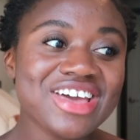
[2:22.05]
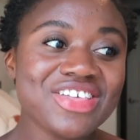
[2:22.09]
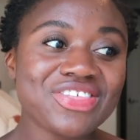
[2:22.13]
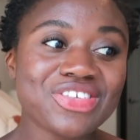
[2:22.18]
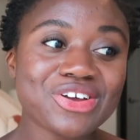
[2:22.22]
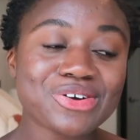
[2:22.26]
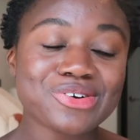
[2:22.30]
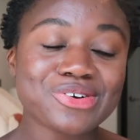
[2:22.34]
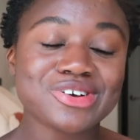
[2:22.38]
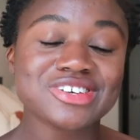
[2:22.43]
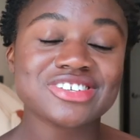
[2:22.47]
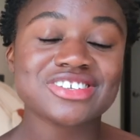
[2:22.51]

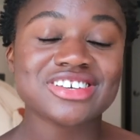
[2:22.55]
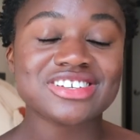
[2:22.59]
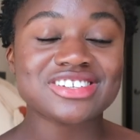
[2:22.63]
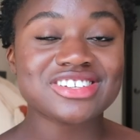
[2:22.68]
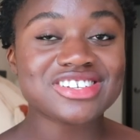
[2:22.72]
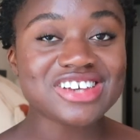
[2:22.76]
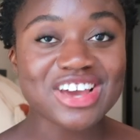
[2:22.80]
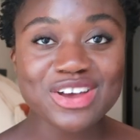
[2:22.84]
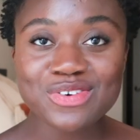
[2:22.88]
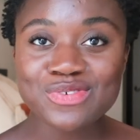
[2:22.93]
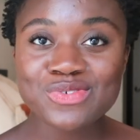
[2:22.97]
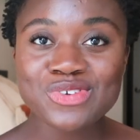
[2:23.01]
There was a
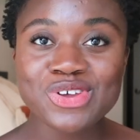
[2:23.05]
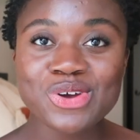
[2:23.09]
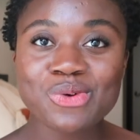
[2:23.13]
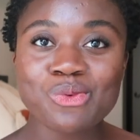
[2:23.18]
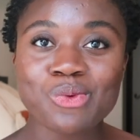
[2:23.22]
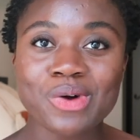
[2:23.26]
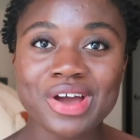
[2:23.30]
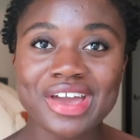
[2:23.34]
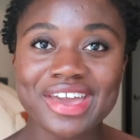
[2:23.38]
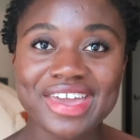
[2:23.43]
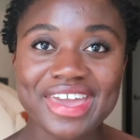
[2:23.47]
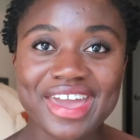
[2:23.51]
definite
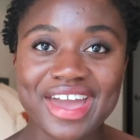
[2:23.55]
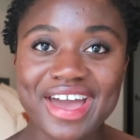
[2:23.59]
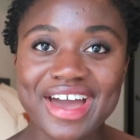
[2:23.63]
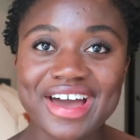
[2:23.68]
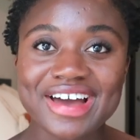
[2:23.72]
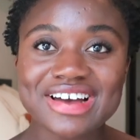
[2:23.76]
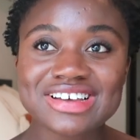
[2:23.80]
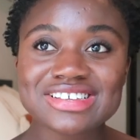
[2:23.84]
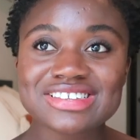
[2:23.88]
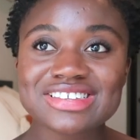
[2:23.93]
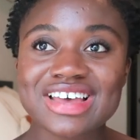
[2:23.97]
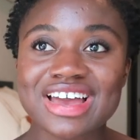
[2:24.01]
white
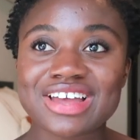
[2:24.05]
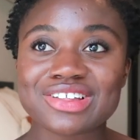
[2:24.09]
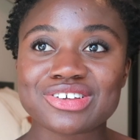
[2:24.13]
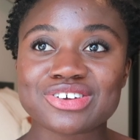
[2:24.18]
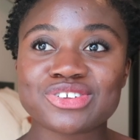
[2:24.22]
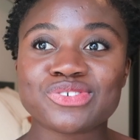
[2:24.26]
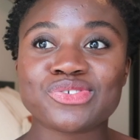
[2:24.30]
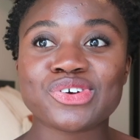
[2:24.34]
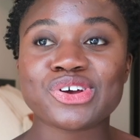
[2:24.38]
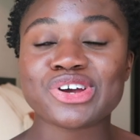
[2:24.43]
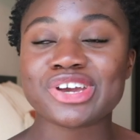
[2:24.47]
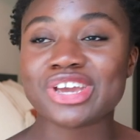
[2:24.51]
cast. I looked
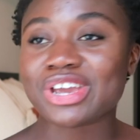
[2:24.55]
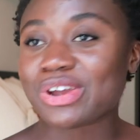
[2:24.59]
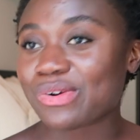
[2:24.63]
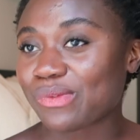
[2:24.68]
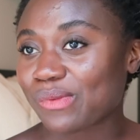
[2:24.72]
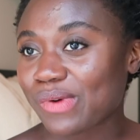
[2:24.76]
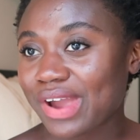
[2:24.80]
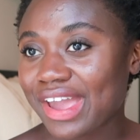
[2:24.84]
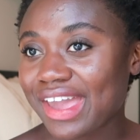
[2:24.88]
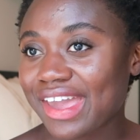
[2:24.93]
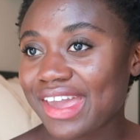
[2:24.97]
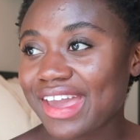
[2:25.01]
very
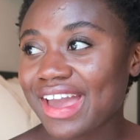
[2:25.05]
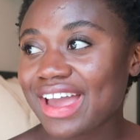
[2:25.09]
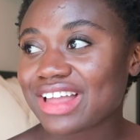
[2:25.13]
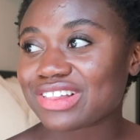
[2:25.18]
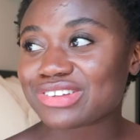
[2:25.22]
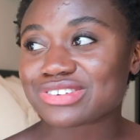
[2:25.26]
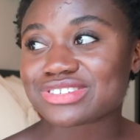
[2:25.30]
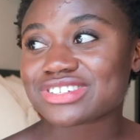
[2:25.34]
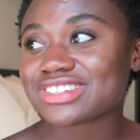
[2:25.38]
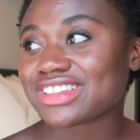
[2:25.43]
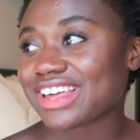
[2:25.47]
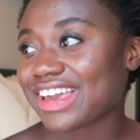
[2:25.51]
gray. I
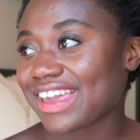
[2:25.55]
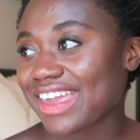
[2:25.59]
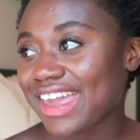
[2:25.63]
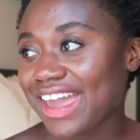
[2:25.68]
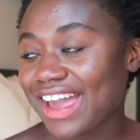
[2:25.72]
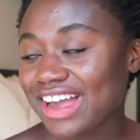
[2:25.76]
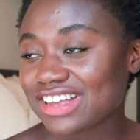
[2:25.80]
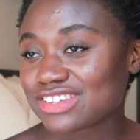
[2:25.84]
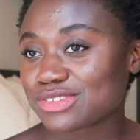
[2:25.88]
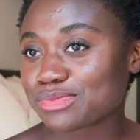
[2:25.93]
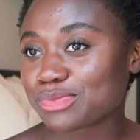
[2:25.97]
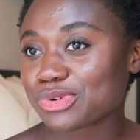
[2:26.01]
looked like
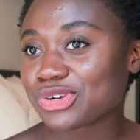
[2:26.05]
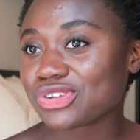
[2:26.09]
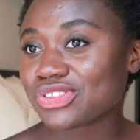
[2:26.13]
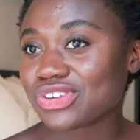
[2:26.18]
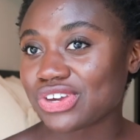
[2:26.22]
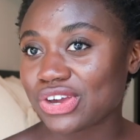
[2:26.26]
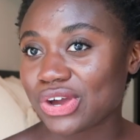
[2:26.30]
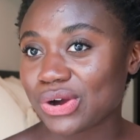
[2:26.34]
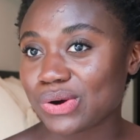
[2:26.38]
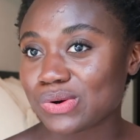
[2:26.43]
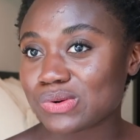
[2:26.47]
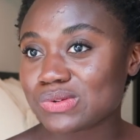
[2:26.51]
Casper the
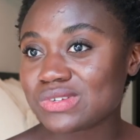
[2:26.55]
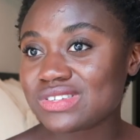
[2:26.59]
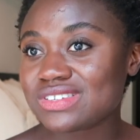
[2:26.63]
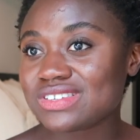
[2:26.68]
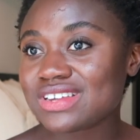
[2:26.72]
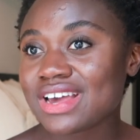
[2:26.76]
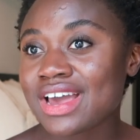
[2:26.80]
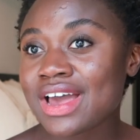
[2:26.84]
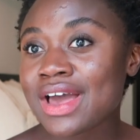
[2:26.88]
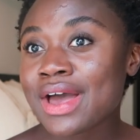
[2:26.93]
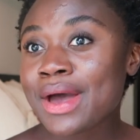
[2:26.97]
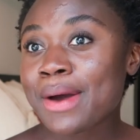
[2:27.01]
Ghost,
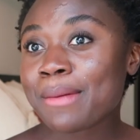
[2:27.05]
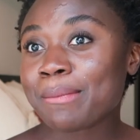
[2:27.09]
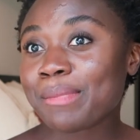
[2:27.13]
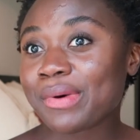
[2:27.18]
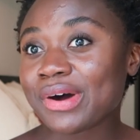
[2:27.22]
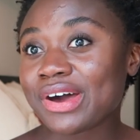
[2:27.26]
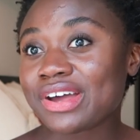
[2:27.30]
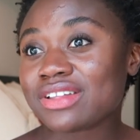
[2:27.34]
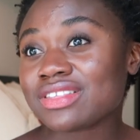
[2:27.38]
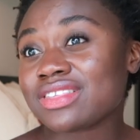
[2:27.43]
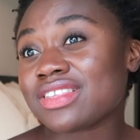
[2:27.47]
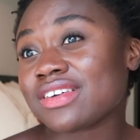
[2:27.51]

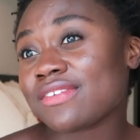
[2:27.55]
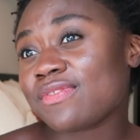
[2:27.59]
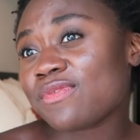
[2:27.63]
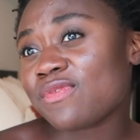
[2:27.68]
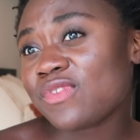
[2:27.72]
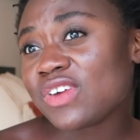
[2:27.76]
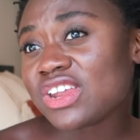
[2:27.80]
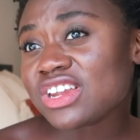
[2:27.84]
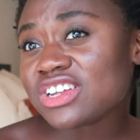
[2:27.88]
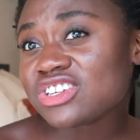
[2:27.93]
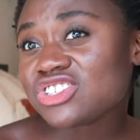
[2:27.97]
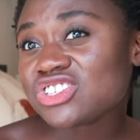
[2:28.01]
but the
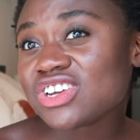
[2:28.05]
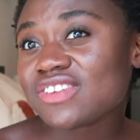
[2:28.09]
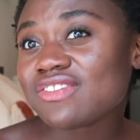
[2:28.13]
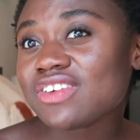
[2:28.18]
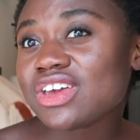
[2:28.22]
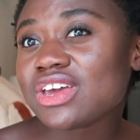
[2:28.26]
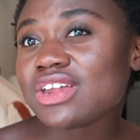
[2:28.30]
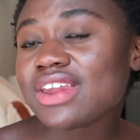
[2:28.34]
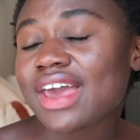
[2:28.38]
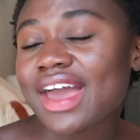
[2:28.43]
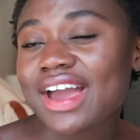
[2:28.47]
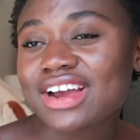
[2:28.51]
finish of
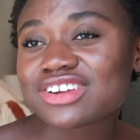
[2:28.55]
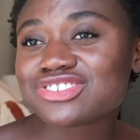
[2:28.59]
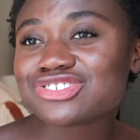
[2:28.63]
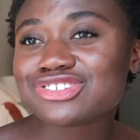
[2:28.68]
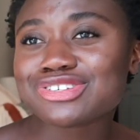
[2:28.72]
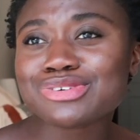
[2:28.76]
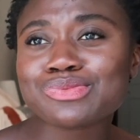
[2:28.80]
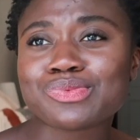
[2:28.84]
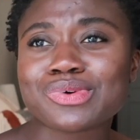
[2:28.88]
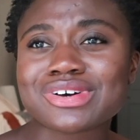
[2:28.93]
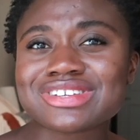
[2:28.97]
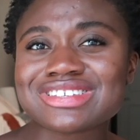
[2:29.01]
it
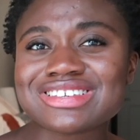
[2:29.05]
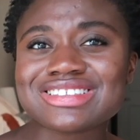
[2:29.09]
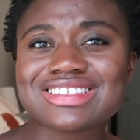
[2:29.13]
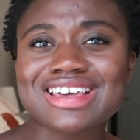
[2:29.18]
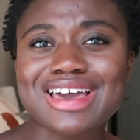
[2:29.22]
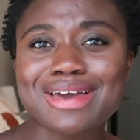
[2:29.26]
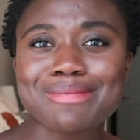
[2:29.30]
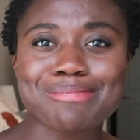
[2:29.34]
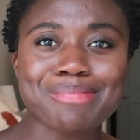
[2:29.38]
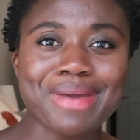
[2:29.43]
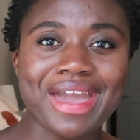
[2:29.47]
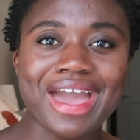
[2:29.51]
actually wasn't
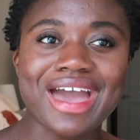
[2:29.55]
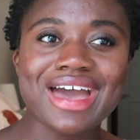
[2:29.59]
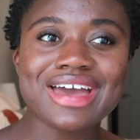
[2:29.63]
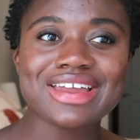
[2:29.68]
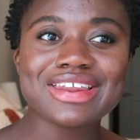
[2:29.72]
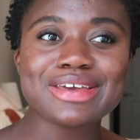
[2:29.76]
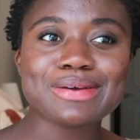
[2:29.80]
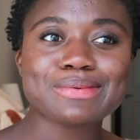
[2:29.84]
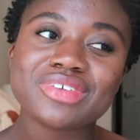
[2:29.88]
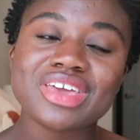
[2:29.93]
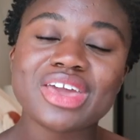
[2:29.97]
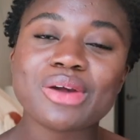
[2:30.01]
that
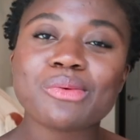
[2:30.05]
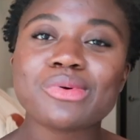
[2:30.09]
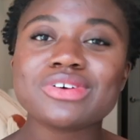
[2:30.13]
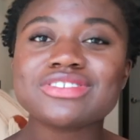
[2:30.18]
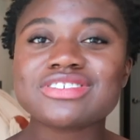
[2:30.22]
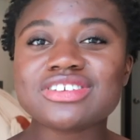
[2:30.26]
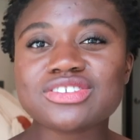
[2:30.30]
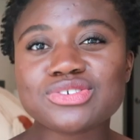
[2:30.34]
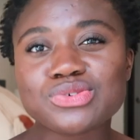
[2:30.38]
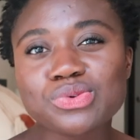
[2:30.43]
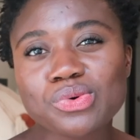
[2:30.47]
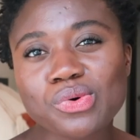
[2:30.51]
bad. It
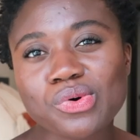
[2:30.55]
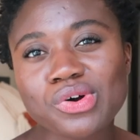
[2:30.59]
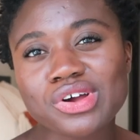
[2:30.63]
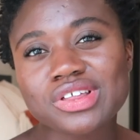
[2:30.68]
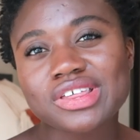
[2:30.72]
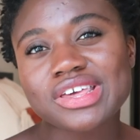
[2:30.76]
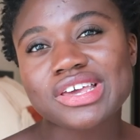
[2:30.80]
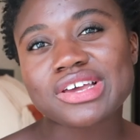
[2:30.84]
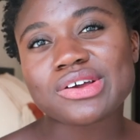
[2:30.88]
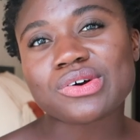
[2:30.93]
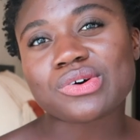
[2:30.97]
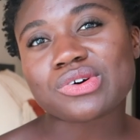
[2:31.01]
wasn't too
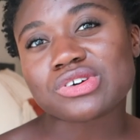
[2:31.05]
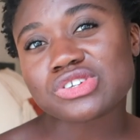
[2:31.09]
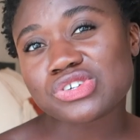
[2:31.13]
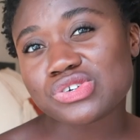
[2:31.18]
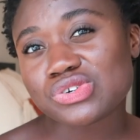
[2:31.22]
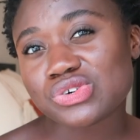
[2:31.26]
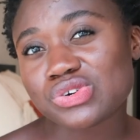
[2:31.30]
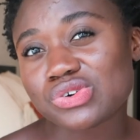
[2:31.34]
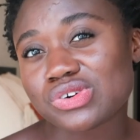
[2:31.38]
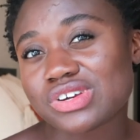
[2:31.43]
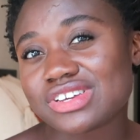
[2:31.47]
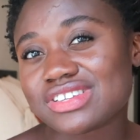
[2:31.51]
oily or
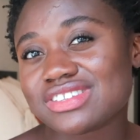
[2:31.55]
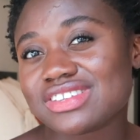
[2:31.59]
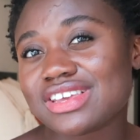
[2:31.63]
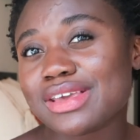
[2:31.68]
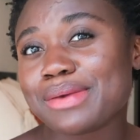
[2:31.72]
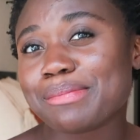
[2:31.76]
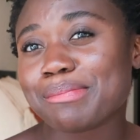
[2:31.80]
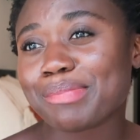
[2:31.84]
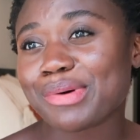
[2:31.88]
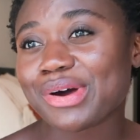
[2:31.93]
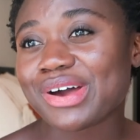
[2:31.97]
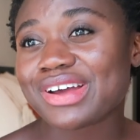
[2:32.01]
too greasy,
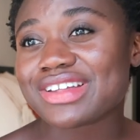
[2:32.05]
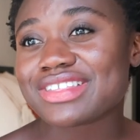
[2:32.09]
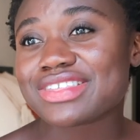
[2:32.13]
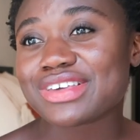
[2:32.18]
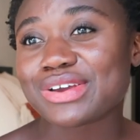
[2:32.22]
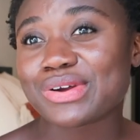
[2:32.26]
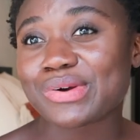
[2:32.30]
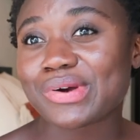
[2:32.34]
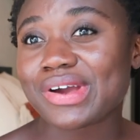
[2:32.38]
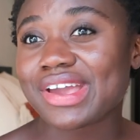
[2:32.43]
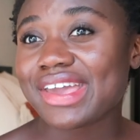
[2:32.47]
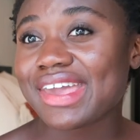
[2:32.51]
but the
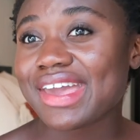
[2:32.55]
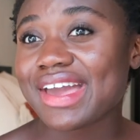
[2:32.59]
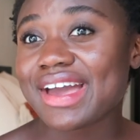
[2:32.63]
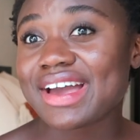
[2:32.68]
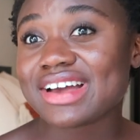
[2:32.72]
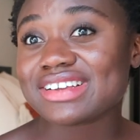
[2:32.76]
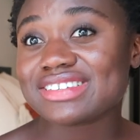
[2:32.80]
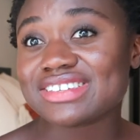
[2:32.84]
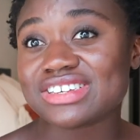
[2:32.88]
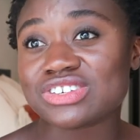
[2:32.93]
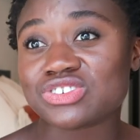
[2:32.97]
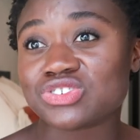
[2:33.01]
gray
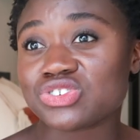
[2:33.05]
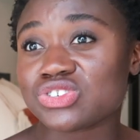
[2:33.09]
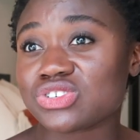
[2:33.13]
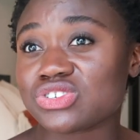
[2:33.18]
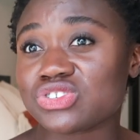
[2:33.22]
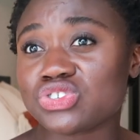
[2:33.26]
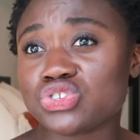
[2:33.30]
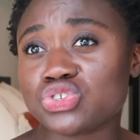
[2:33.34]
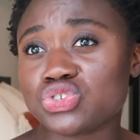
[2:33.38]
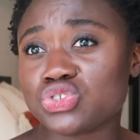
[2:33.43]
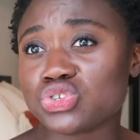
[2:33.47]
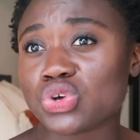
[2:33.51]
cast is
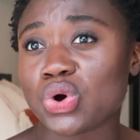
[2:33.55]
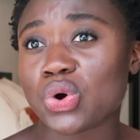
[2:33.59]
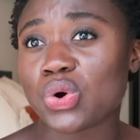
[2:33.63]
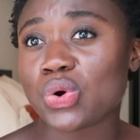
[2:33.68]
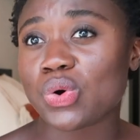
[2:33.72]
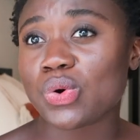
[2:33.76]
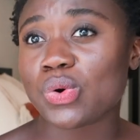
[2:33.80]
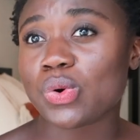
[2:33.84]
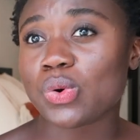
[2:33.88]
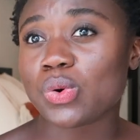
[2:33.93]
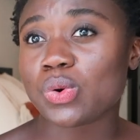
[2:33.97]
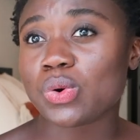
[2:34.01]
just
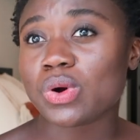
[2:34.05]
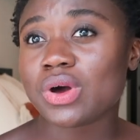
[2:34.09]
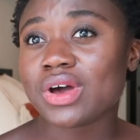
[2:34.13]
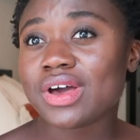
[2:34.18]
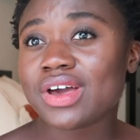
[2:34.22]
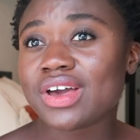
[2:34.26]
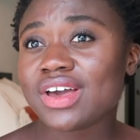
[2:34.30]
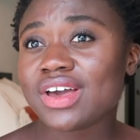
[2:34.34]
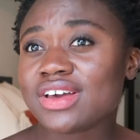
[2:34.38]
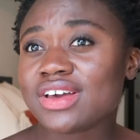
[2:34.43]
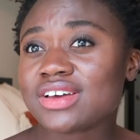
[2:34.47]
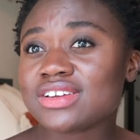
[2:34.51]
so
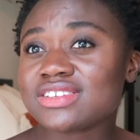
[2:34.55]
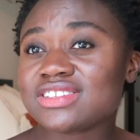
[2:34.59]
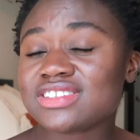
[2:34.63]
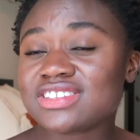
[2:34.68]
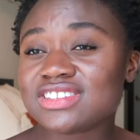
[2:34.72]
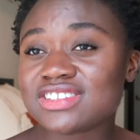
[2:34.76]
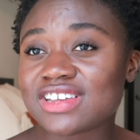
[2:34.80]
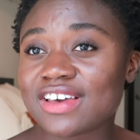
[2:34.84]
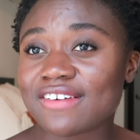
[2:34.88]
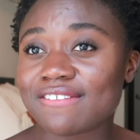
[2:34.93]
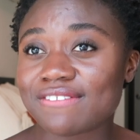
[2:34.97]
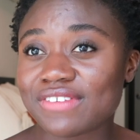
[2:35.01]

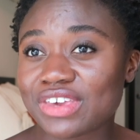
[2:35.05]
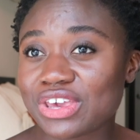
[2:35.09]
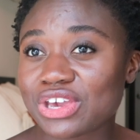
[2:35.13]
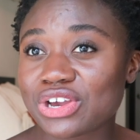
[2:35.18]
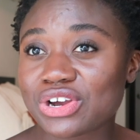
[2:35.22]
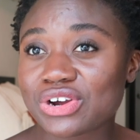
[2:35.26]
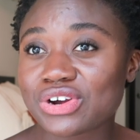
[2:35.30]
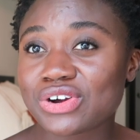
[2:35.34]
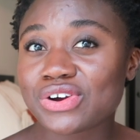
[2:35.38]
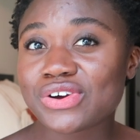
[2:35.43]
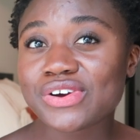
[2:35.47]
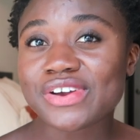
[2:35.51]

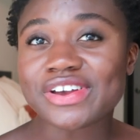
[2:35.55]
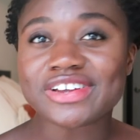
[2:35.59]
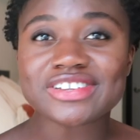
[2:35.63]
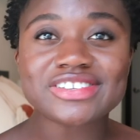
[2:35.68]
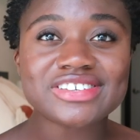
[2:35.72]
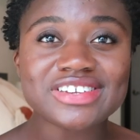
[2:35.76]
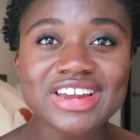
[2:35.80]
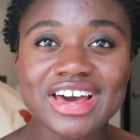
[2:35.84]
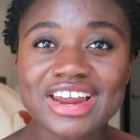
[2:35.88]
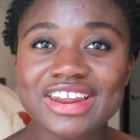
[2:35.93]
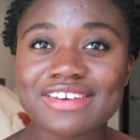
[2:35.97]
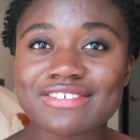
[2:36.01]
severe.
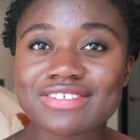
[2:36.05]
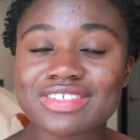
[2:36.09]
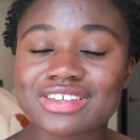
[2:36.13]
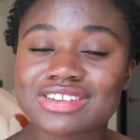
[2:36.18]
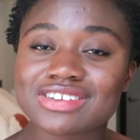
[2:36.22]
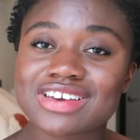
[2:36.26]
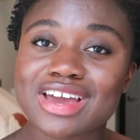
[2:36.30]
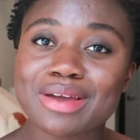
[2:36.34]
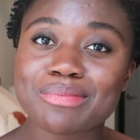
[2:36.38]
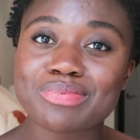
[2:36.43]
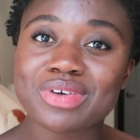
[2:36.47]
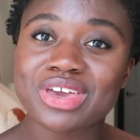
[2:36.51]
It's not even the
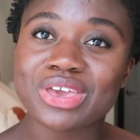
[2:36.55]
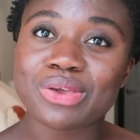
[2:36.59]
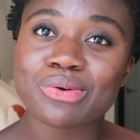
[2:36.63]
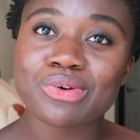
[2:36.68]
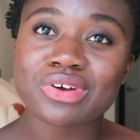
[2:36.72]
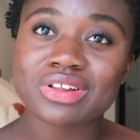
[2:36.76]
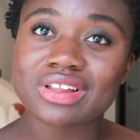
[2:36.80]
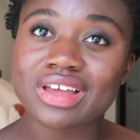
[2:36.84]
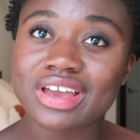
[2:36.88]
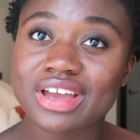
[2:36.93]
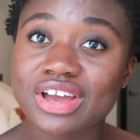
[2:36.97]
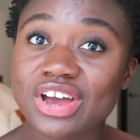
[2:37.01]
type that you
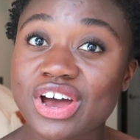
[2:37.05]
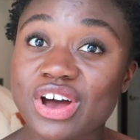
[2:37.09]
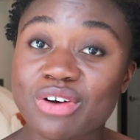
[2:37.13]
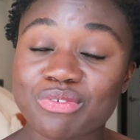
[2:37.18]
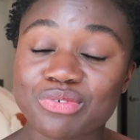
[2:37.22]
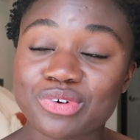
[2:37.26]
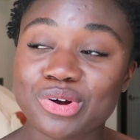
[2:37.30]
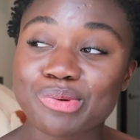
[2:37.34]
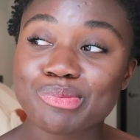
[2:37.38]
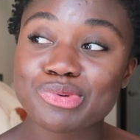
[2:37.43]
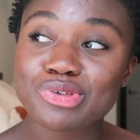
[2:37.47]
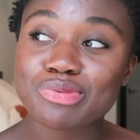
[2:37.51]
could like
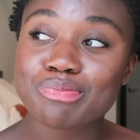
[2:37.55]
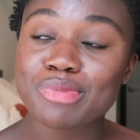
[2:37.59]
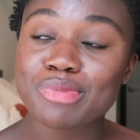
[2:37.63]
cover up with